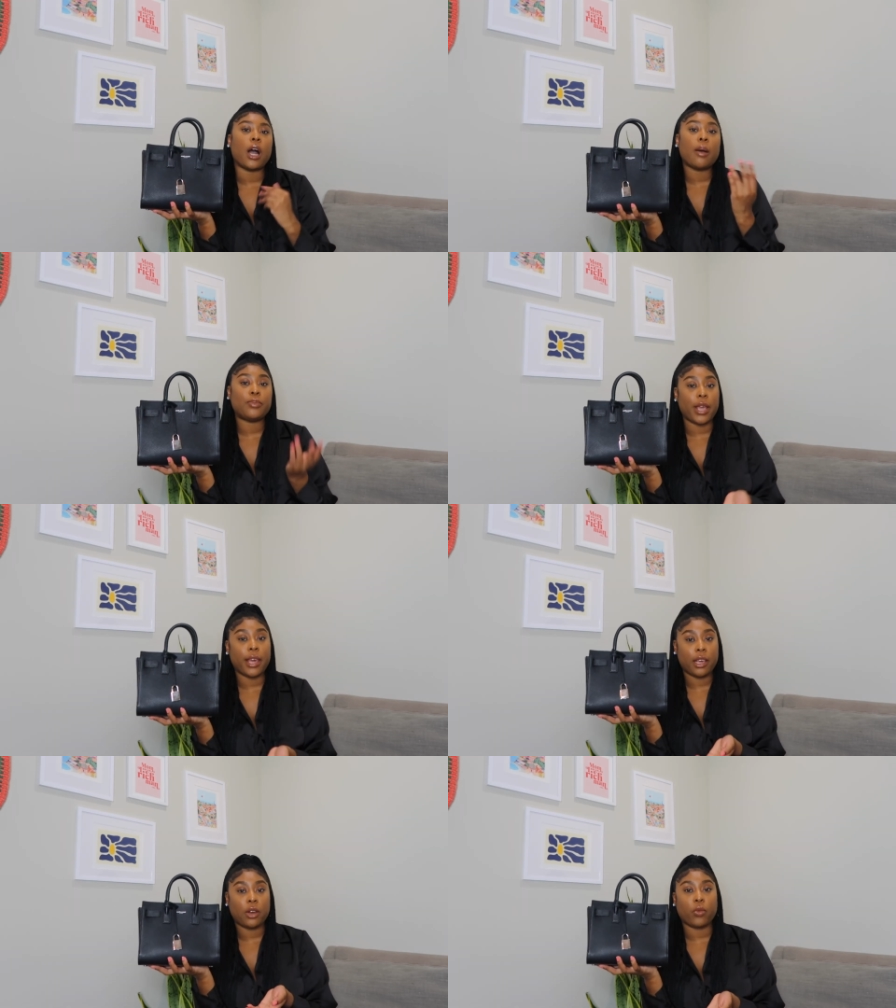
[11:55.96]

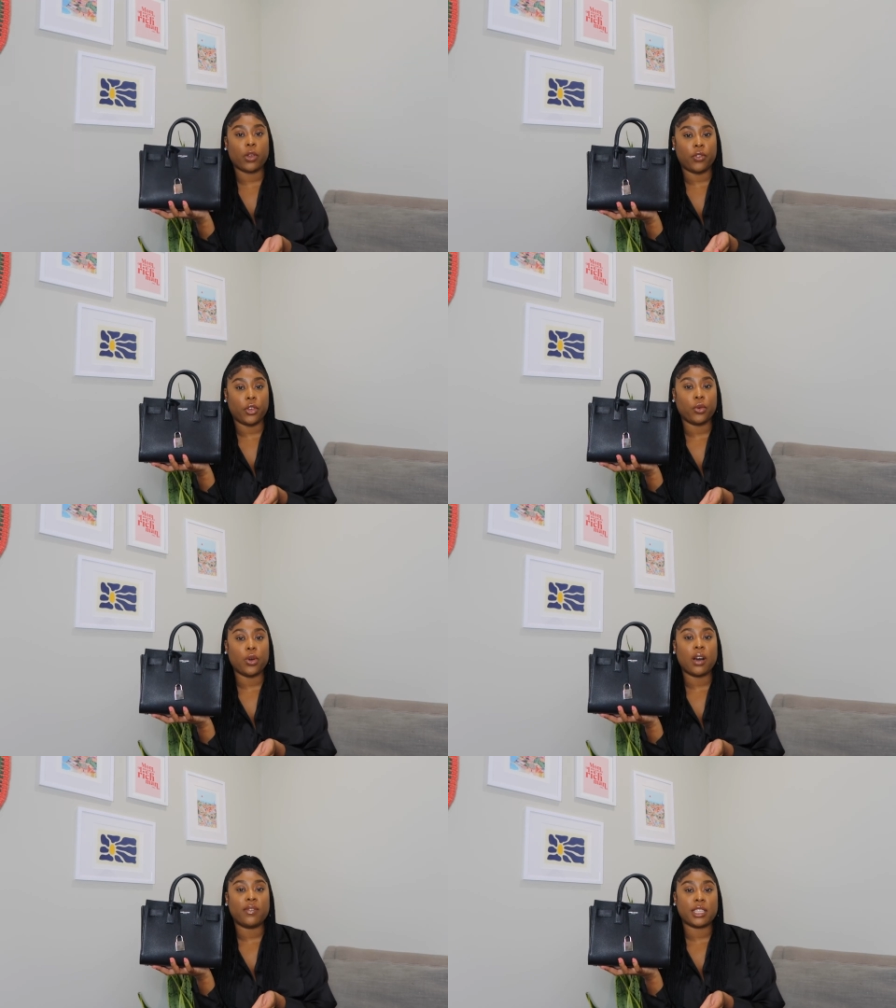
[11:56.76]
updated review
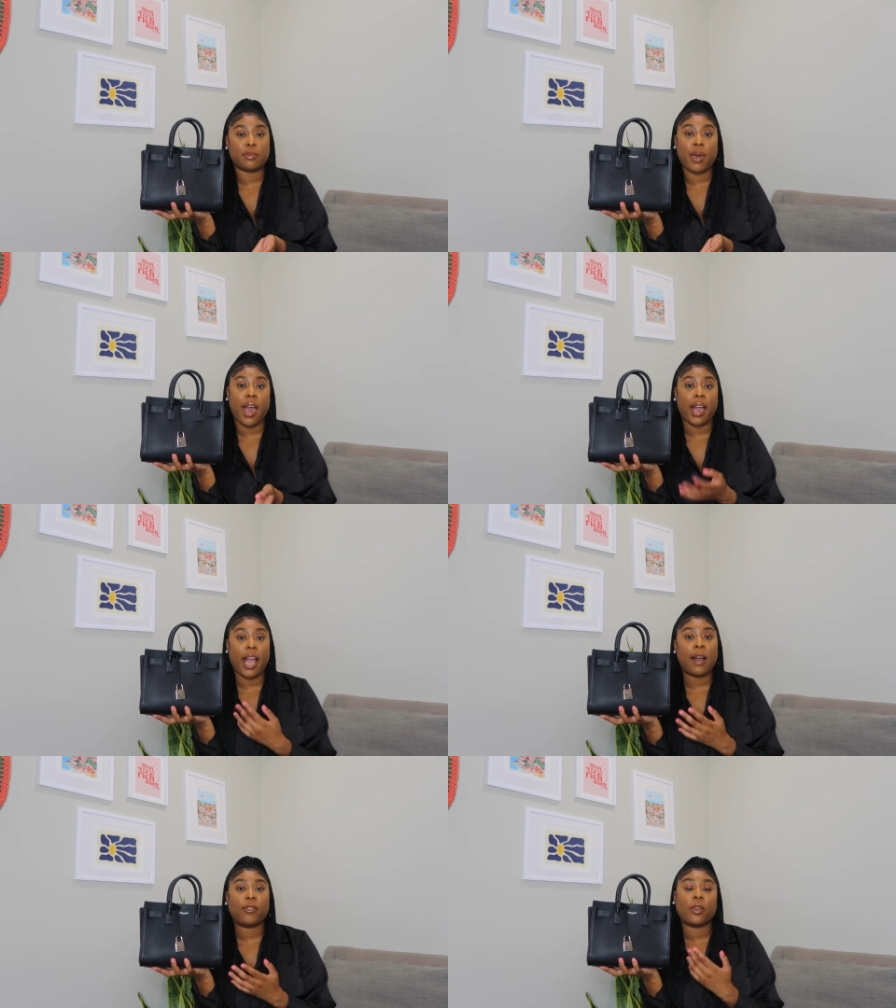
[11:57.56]
of this bag
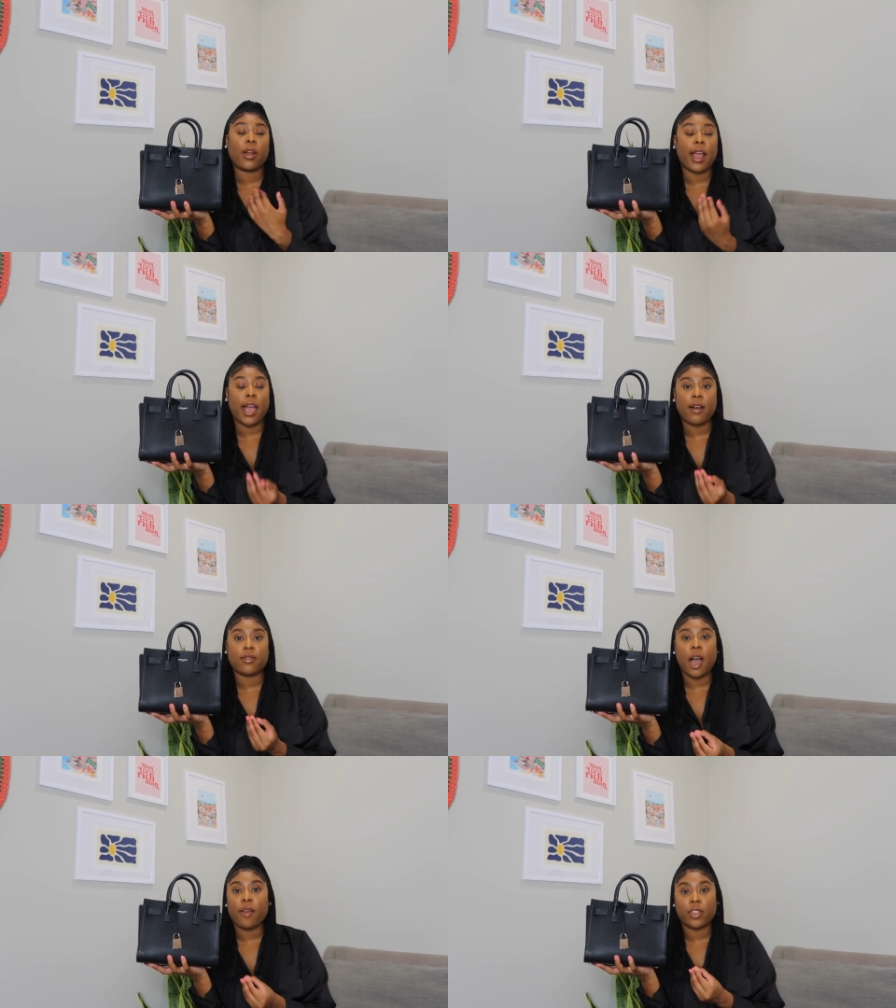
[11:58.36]
after I have
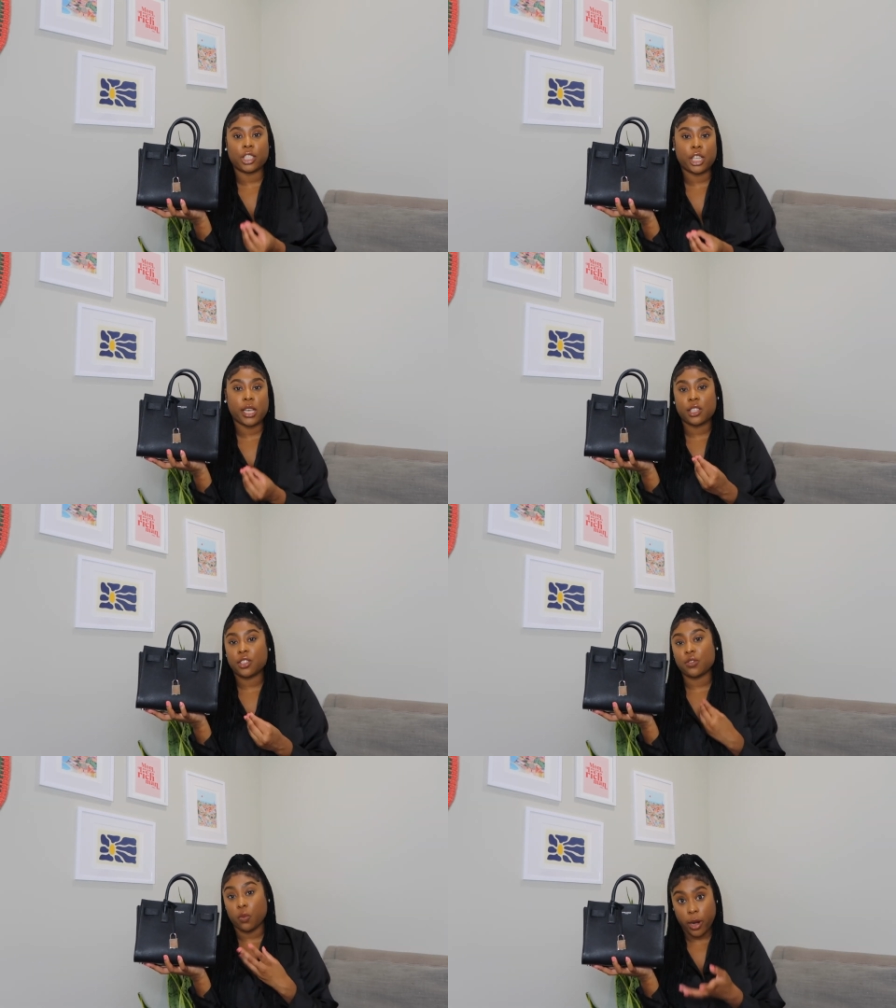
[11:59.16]
gotten the chance
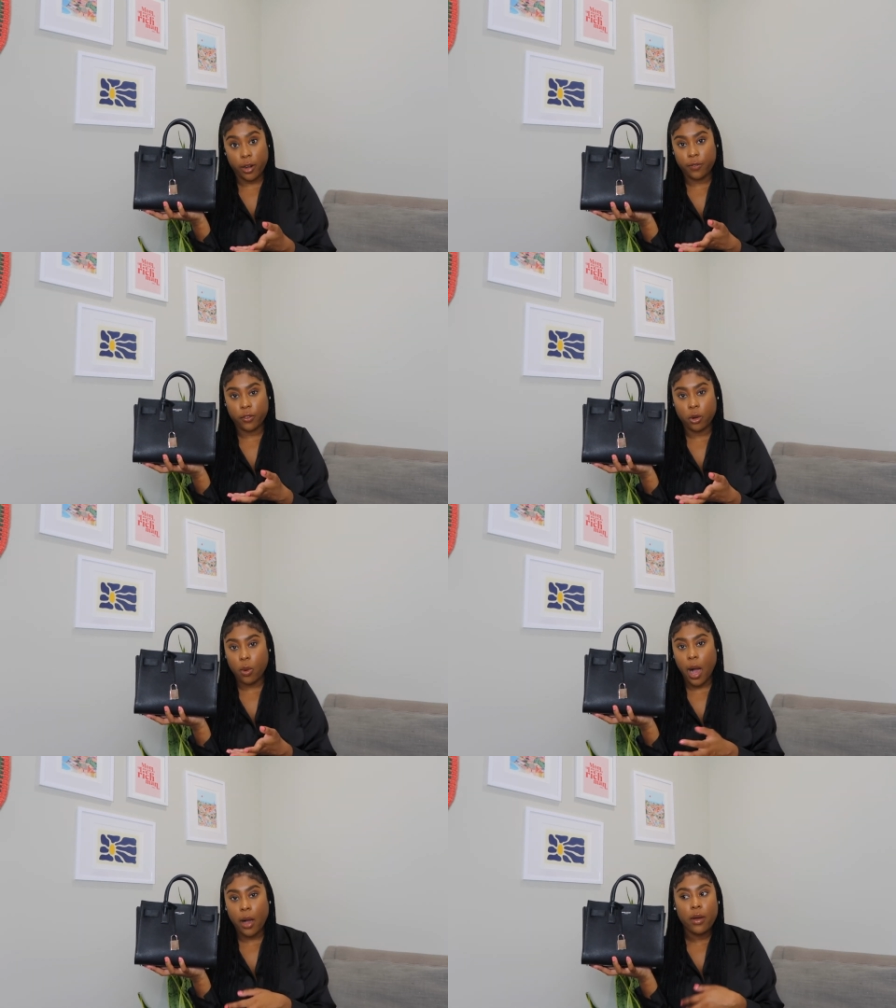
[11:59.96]
to wear it for a
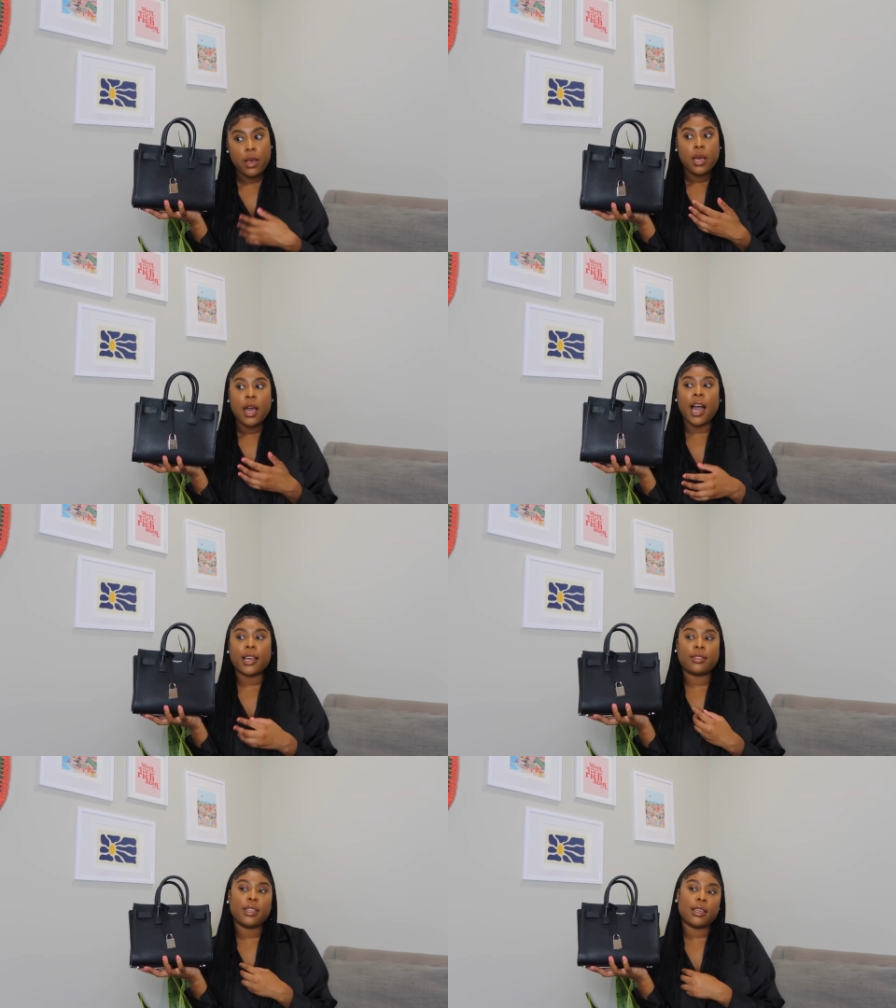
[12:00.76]
while.
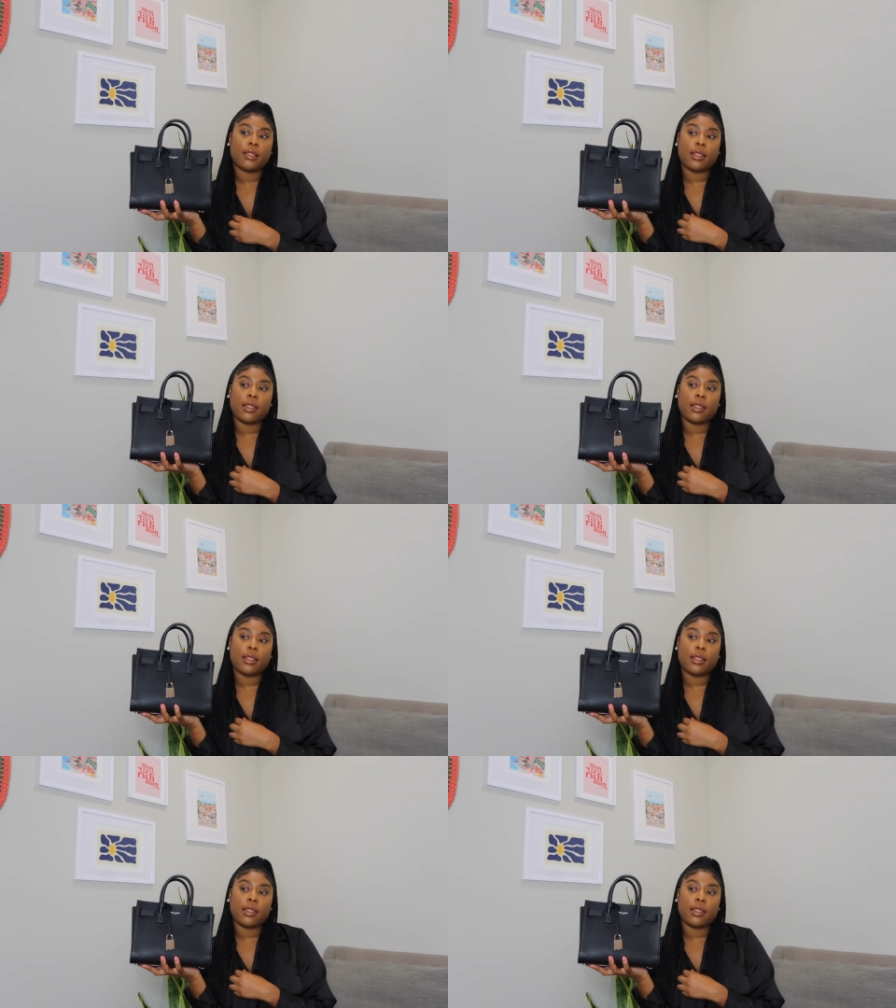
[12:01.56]
I think